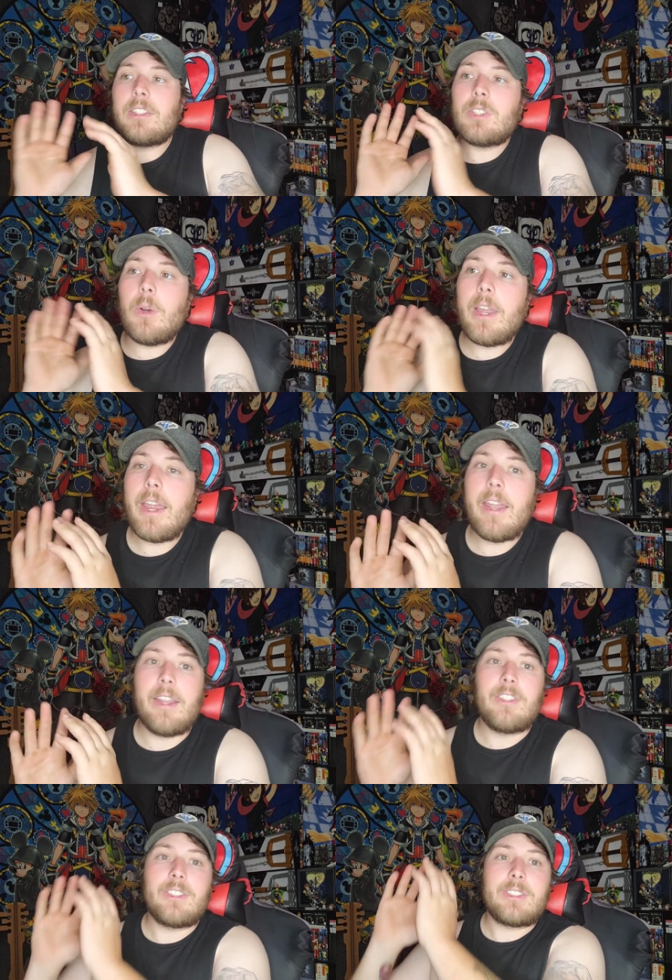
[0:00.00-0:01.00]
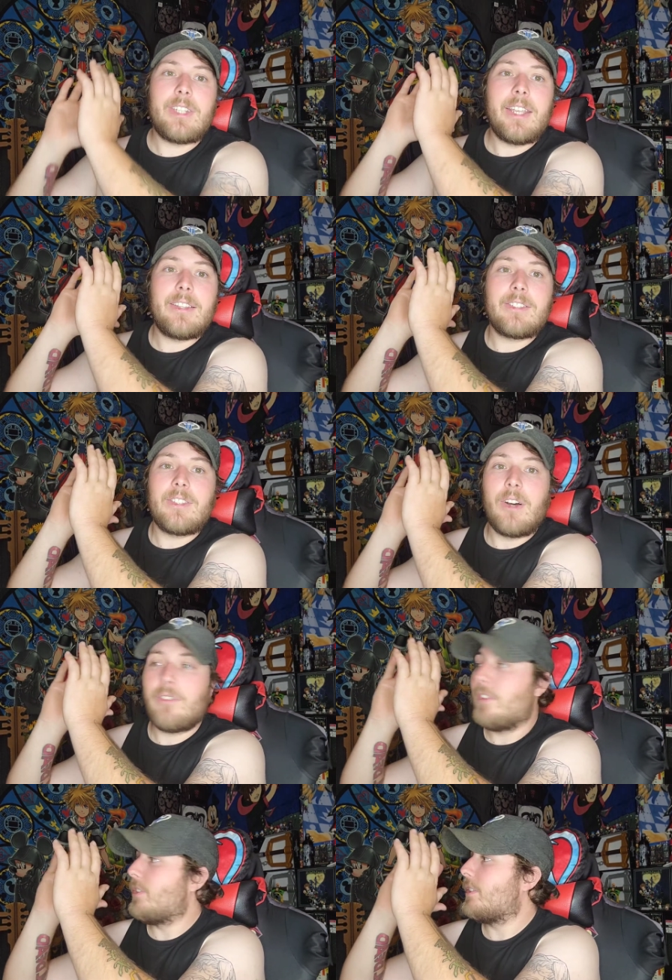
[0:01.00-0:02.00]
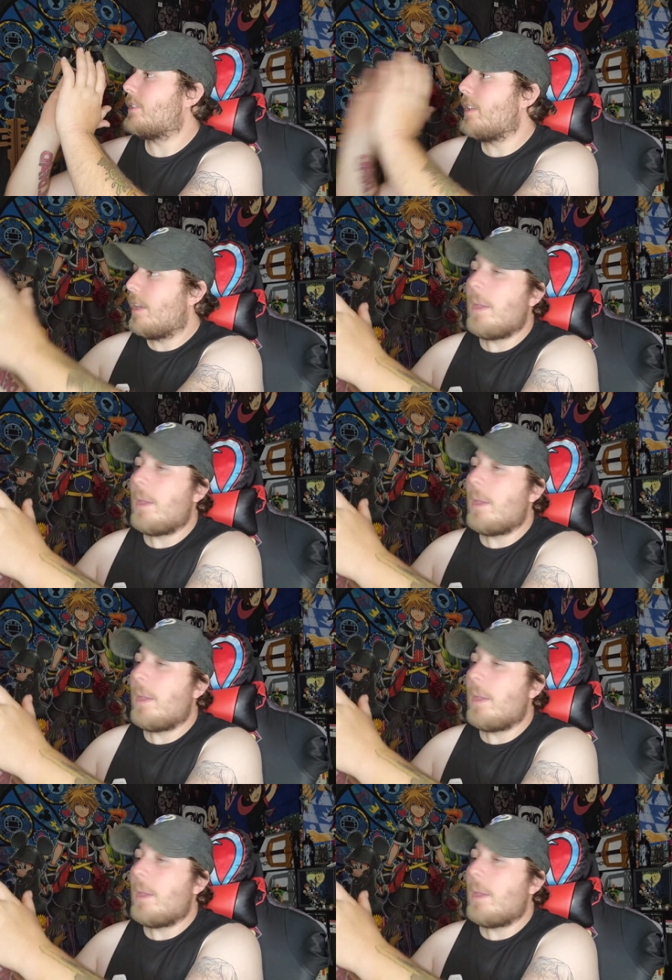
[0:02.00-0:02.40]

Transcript: let's go ahead and just take the stuff and just